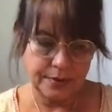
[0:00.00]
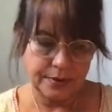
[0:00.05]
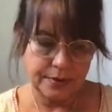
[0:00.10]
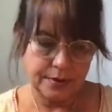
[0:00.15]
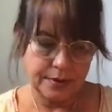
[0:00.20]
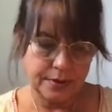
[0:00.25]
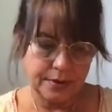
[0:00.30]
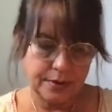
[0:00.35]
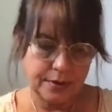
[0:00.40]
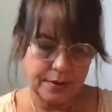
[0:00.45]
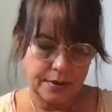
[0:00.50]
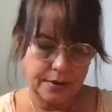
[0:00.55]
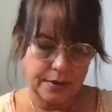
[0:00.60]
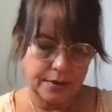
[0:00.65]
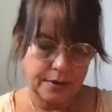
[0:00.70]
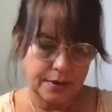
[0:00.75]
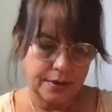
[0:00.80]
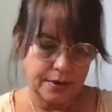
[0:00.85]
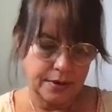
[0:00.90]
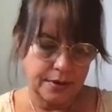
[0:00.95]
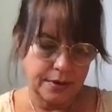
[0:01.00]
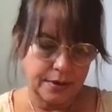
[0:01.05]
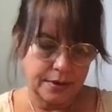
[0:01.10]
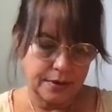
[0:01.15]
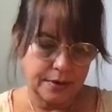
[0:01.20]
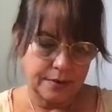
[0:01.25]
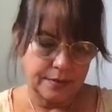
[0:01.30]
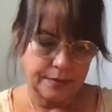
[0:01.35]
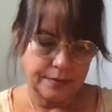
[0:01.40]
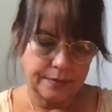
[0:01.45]

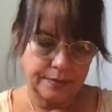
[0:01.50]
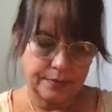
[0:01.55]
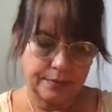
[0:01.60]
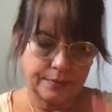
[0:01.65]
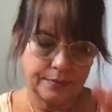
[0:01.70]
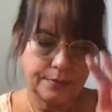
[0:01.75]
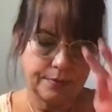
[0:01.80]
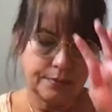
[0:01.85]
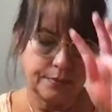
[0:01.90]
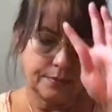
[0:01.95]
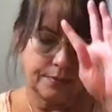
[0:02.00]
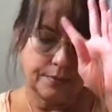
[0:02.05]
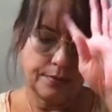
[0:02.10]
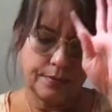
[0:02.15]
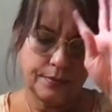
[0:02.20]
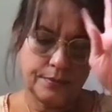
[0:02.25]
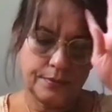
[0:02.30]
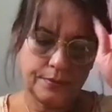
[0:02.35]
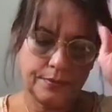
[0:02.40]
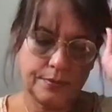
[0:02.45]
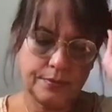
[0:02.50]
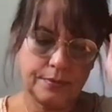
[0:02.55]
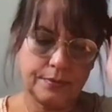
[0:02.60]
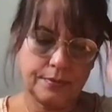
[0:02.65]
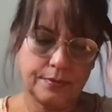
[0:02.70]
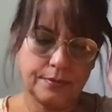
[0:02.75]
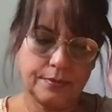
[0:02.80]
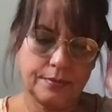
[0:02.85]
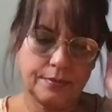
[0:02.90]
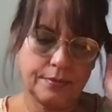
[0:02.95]

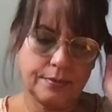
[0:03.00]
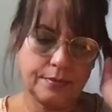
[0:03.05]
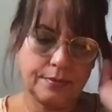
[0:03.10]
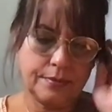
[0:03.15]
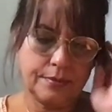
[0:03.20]
Nothing is said.